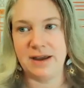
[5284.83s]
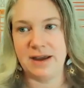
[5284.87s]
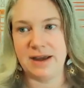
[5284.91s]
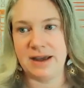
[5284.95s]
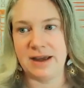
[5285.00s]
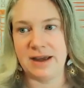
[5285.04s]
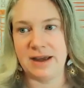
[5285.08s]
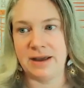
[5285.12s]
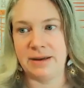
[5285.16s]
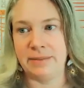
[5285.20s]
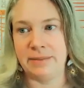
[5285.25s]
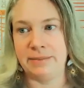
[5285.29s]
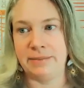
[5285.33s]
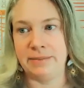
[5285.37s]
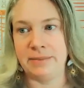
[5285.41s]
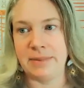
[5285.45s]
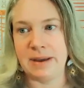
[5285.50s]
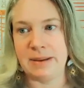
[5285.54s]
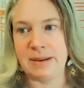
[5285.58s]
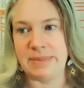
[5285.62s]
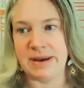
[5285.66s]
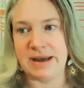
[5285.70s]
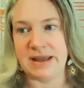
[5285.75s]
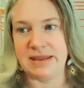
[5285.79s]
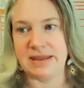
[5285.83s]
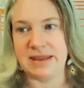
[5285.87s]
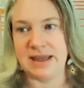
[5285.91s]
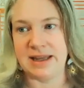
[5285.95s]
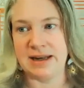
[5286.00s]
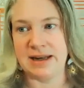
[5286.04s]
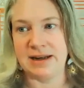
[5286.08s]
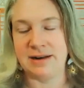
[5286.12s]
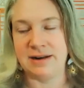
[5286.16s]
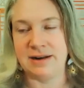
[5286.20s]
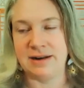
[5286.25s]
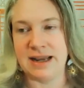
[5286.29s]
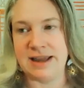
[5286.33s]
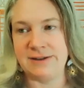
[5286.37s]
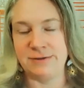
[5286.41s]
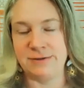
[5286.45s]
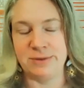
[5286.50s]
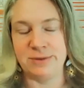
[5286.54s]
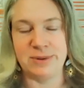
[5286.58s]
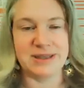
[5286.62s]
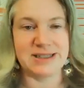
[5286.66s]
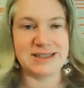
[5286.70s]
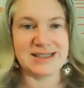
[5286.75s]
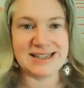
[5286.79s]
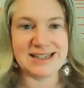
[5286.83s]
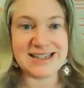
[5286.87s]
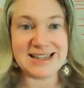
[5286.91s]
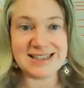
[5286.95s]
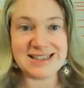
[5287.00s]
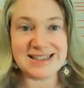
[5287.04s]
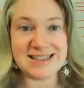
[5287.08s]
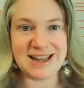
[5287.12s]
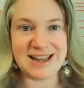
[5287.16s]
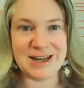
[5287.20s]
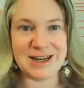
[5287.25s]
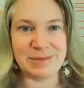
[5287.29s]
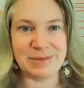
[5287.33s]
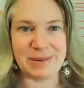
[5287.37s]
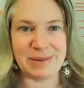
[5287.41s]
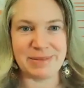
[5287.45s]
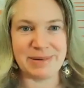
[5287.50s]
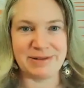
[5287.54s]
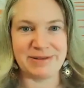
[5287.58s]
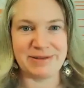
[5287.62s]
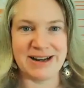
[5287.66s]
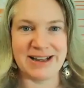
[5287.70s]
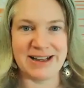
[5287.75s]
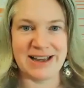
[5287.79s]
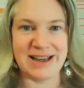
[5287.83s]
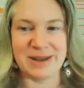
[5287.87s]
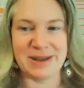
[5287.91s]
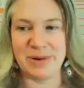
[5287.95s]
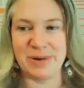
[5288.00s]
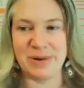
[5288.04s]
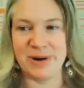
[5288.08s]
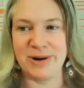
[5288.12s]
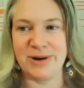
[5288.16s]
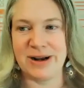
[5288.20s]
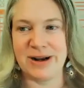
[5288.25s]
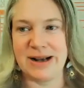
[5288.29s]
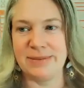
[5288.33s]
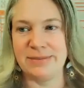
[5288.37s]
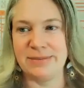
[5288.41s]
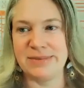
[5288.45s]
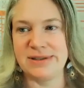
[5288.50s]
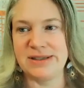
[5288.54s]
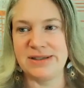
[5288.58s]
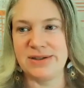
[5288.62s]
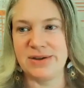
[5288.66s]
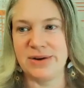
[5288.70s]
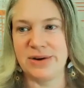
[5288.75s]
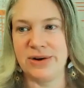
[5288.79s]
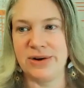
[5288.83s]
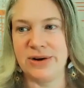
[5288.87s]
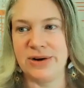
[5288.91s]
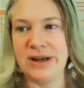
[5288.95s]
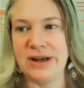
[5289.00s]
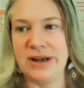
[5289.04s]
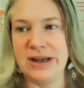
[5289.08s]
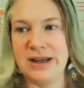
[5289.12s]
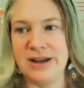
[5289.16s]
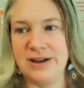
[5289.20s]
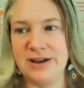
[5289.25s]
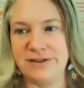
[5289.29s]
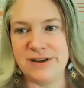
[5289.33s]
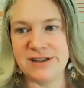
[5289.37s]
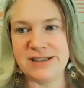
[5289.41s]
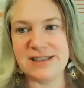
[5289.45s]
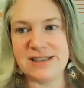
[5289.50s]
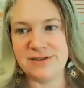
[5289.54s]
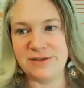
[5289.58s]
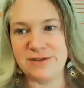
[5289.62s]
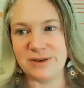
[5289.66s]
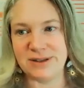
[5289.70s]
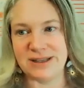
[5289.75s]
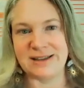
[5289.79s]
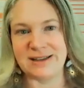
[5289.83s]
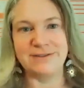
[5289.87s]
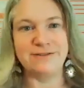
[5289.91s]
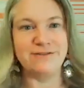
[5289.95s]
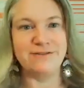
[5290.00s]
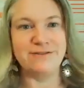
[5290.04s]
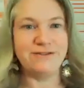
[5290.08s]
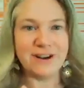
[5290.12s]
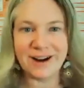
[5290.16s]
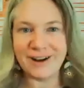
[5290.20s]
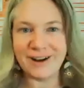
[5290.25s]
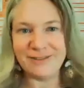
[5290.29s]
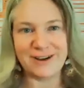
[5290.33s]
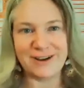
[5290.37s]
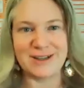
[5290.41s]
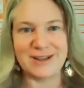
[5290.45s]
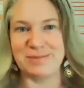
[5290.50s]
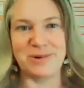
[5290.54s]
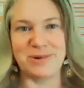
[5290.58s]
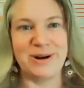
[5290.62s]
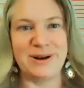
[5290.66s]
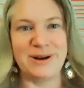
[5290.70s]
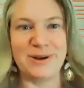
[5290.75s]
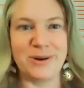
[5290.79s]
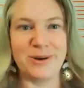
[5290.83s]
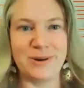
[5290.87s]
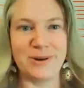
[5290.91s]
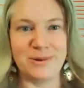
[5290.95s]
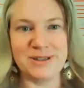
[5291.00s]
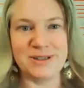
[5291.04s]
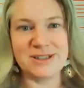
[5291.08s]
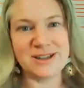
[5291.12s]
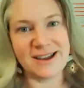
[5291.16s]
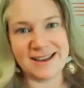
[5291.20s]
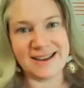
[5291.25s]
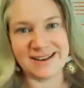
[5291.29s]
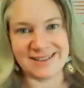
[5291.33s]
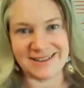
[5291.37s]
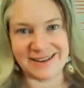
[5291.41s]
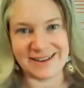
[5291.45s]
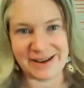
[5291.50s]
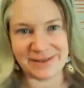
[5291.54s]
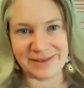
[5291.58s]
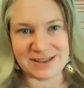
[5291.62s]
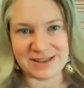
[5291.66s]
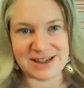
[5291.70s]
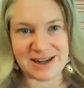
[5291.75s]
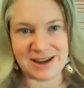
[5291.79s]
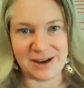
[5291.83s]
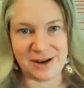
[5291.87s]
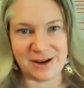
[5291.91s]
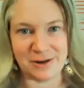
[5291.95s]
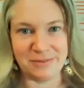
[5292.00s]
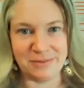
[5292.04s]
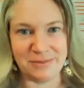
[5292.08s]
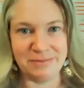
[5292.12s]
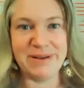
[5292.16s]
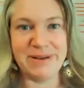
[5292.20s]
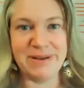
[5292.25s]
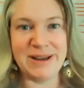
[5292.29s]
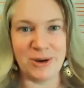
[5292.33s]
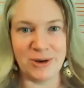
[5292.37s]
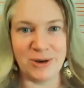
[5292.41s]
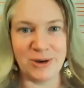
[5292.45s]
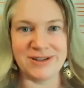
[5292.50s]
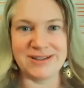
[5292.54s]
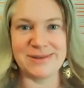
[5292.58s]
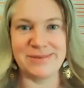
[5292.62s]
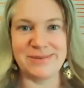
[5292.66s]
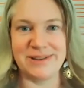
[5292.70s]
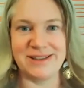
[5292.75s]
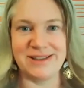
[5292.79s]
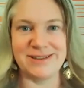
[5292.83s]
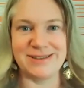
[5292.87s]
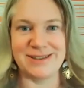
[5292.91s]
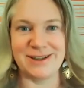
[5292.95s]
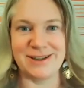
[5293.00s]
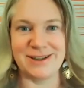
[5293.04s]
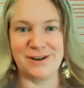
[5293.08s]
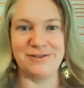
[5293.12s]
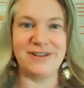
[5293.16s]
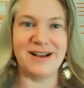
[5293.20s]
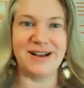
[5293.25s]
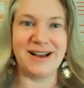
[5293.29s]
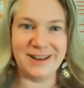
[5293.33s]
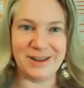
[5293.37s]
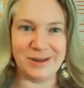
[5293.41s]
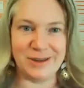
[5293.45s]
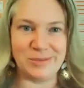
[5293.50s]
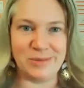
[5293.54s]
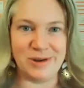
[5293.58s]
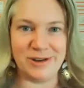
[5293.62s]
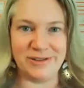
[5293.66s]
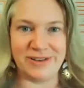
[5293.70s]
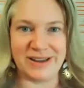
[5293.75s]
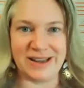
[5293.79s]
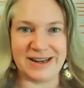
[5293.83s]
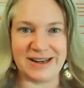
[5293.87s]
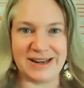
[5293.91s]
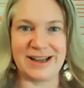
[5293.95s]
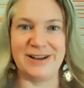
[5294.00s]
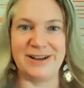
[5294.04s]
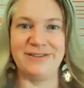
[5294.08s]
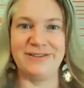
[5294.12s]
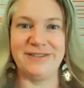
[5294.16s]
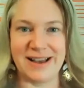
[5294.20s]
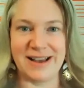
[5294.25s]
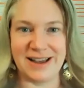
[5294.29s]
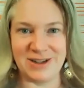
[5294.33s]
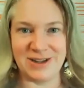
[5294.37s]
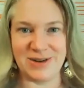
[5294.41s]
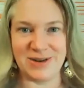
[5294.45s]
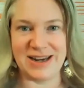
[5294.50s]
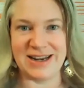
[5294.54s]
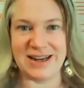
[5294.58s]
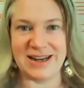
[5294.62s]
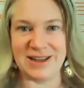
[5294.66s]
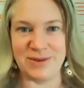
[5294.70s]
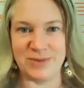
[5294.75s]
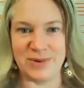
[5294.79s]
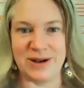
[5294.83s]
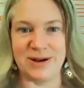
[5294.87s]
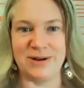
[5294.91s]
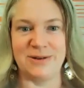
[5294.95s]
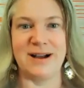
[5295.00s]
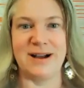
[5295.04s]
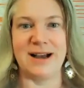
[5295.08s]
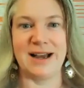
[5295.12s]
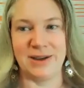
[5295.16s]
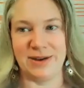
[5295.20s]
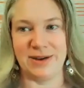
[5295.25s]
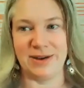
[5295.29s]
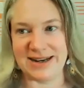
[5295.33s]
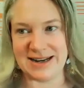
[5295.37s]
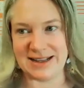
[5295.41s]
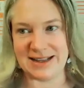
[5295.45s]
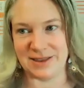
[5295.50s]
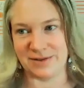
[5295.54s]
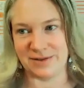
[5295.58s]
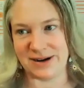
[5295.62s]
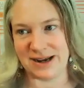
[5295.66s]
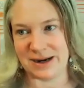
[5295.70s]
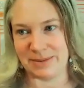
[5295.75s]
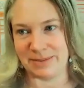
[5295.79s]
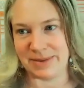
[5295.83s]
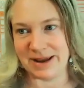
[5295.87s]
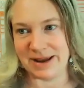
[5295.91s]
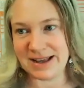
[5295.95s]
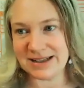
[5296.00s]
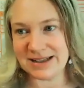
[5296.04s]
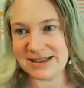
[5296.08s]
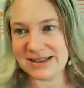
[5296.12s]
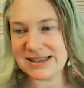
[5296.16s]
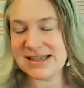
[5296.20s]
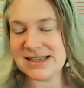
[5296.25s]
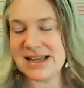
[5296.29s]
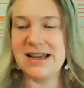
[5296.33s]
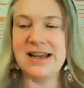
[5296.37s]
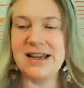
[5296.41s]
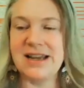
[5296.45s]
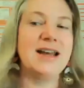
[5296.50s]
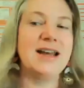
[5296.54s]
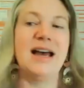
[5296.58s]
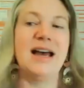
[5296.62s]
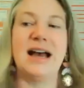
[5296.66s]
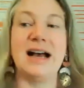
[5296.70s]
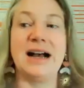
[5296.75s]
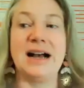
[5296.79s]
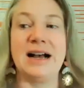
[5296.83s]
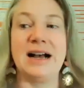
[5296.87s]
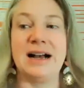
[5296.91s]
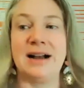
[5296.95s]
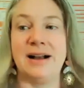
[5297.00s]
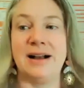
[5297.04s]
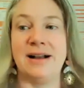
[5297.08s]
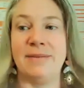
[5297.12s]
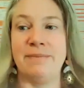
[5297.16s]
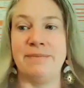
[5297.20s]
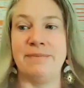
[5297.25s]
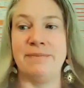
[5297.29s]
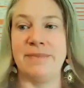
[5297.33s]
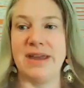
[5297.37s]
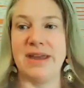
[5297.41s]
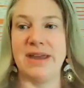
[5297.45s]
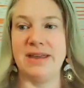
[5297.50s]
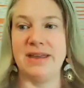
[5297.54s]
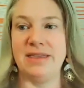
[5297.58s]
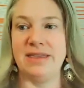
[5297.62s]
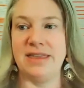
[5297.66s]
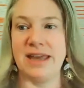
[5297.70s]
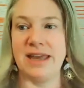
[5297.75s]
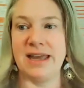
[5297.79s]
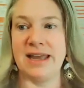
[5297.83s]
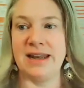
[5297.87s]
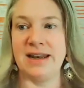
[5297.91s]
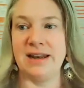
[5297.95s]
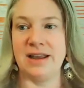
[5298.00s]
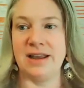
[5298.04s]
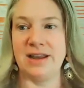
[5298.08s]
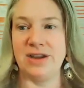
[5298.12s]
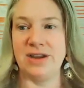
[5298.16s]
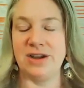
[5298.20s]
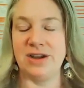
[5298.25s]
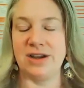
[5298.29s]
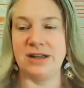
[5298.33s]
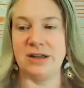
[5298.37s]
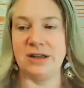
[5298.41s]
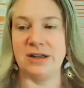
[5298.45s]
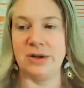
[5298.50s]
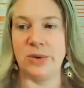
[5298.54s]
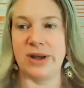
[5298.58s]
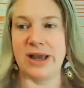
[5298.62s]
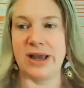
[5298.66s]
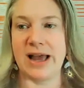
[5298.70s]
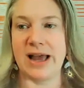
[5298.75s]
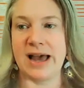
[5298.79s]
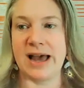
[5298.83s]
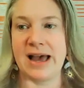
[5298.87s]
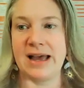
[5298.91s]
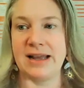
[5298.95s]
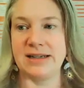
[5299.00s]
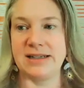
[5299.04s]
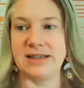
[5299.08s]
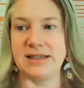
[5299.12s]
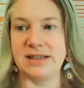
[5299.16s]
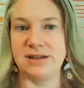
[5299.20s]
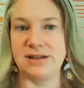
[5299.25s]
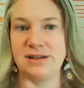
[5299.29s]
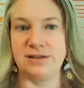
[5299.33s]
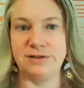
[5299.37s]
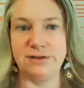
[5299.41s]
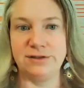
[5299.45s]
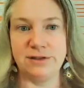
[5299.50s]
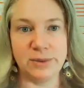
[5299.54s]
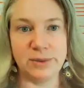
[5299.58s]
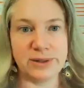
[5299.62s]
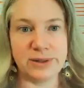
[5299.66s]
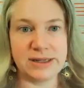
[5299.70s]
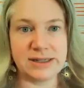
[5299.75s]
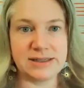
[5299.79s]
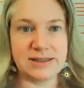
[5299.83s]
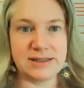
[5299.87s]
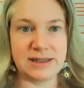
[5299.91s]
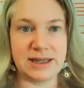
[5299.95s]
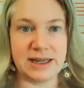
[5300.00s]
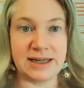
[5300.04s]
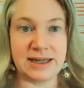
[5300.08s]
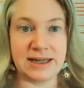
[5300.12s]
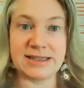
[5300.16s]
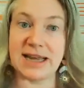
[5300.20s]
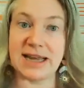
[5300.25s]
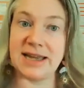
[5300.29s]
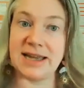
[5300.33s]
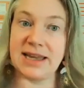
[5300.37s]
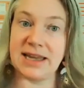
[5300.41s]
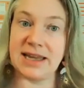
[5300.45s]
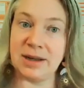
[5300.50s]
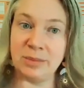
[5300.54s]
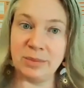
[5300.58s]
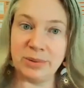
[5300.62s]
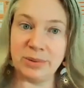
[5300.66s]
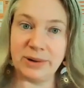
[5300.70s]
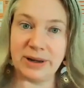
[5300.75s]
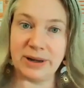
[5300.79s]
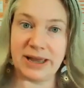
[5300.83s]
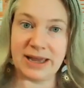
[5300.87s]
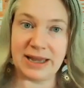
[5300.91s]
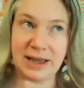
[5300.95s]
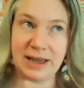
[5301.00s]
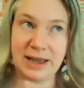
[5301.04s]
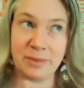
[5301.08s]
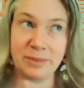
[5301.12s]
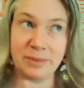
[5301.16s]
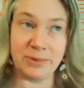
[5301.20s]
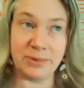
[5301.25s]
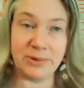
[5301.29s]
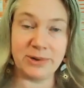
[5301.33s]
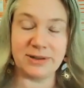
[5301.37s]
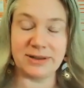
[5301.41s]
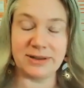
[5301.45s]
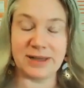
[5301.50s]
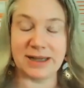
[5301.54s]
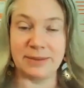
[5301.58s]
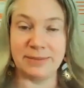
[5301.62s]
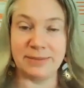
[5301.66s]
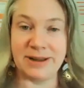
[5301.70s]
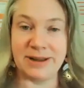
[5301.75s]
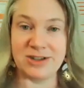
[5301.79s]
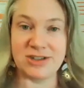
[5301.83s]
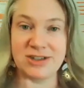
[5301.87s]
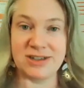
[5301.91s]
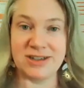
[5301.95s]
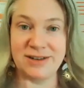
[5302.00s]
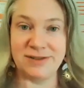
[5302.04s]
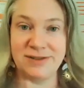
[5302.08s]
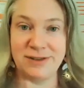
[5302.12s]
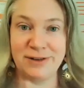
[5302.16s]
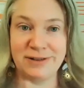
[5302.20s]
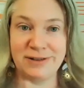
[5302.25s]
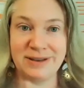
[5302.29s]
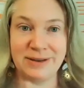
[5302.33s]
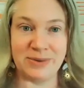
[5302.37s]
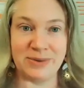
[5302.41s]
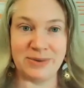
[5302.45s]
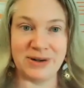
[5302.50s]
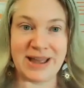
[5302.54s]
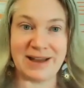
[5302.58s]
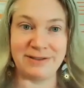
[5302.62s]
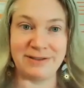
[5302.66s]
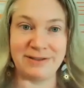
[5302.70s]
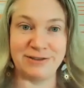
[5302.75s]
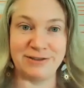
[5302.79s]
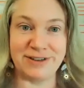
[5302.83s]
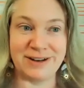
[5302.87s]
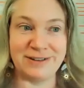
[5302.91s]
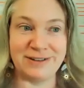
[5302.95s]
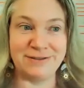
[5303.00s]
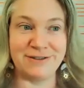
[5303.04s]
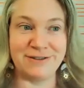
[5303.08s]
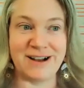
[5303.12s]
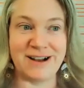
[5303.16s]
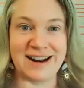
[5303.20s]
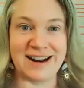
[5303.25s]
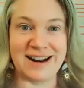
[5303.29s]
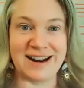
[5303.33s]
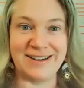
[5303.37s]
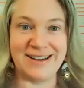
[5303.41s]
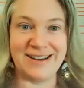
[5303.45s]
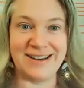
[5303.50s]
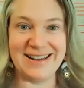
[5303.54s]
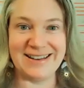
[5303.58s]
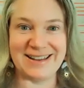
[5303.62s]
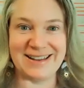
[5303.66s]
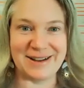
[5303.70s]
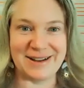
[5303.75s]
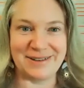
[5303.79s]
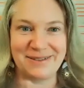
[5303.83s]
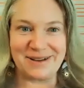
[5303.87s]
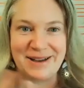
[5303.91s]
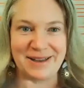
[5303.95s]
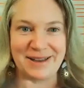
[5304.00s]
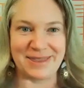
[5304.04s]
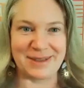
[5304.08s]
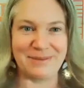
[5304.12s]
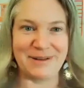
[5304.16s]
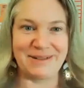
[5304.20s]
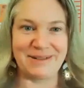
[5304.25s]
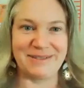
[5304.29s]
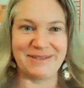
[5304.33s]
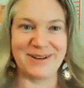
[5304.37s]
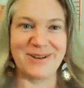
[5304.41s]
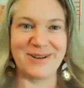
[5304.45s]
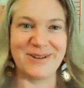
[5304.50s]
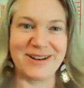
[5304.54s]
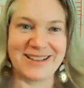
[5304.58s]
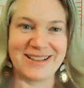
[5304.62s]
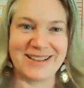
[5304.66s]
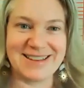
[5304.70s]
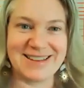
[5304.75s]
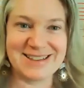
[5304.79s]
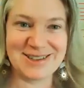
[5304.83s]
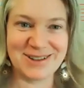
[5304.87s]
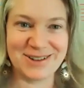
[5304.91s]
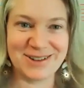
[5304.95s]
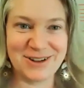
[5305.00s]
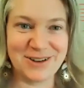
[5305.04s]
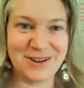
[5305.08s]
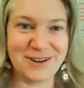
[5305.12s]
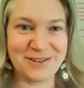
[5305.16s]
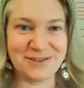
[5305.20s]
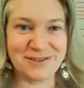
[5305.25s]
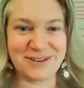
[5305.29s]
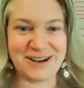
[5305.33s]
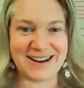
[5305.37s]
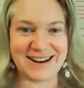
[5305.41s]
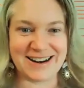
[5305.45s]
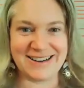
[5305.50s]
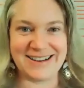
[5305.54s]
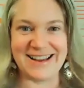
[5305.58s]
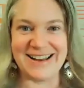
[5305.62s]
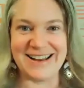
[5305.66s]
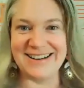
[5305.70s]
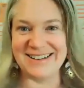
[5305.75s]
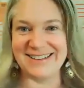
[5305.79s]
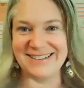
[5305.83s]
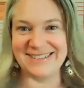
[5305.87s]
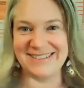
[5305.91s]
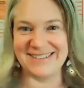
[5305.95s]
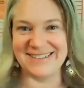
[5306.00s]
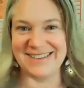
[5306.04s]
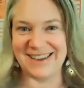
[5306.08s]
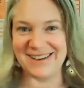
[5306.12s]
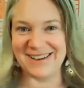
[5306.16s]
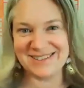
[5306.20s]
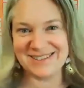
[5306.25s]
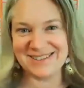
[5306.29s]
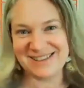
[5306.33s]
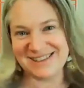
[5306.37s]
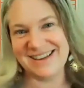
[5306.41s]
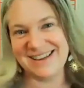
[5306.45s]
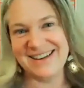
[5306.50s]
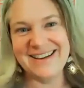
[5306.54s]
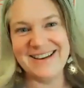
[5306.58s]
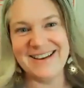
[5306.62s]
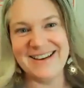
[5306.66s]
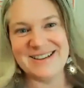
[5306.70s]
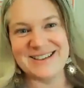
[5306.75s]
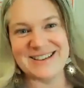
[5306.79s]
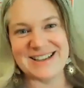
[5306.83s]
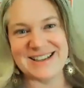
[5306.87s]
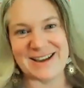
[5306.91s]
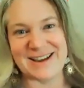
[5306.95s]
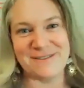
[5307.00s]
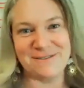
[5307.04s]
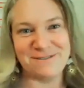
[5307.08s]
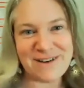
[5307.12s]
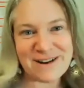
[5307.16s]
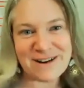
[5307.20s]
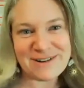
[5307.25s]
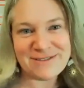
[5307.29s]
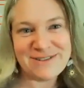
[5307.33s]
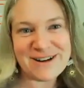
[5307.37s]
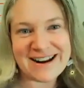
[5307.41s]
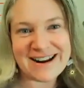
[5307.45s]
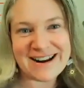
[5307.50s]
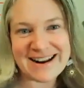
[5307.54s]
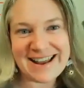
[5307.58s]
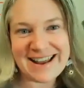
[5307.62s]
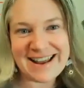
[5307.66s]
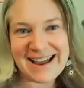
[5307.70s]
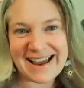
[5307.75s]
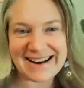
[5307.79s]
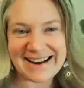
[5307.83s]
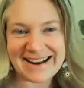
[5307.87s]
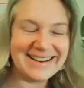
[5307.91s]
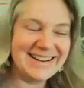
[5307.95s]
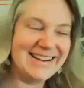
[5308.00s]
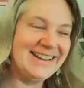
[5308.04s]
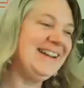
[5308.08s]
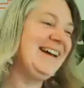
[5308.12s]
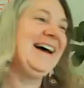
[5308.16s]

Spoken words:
But then even with a CT scan, you might be running other programs. So first of all, like very first point of call, diet and lifestyle, be honest with yourself. Are you moving enough? Are you eating well? Are you eating the right amounts? Then you can look at fluid intake, input, output. Like I mentioned, if you really want to have a fun Friday night, like I think we're recording this on your Friday night, girls. So like fun Friday night.